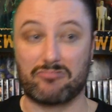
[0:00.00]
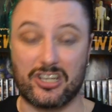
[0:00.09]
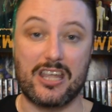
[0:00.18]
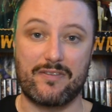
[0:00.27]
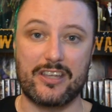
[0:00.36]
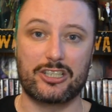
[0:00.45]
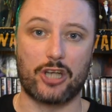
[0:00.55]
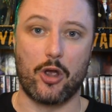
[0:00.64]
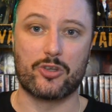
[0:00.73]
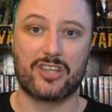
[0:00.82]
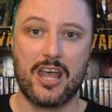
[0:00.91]
T V
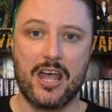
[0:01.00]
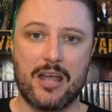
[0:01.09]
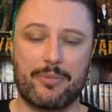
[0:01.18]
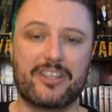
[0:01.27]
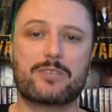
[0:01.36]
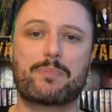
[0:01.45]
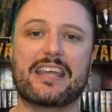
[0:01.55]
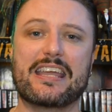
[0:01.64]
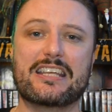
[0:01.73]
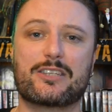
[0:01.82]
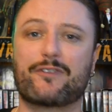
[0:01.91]
shows, but this being
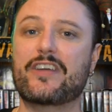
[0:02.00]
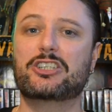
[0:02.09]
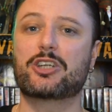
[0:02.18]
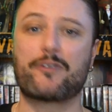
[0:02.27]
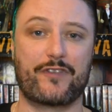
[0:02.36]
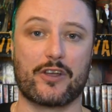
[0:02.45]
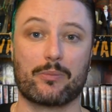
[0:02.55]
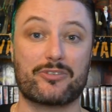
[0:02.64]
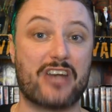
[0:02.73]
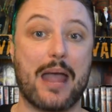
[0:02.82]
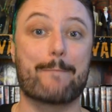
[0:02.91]
his feature
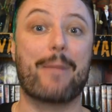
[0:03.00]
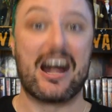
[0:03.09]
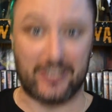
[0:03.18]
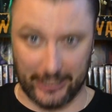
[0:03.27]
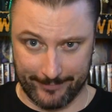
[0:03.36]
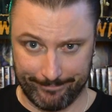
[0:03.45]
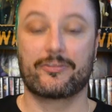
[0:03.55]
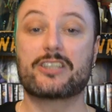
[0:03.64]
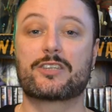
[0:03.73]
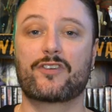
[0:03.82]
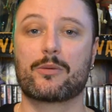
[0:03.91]
film debut.
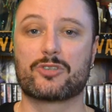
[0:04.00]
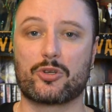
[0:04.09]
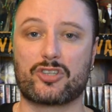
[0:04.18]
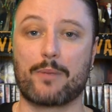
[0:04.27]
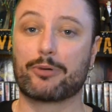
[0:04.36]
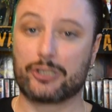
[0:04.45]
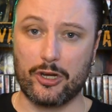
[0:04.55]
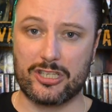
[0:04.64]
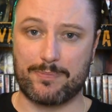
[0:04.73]
This film was also produced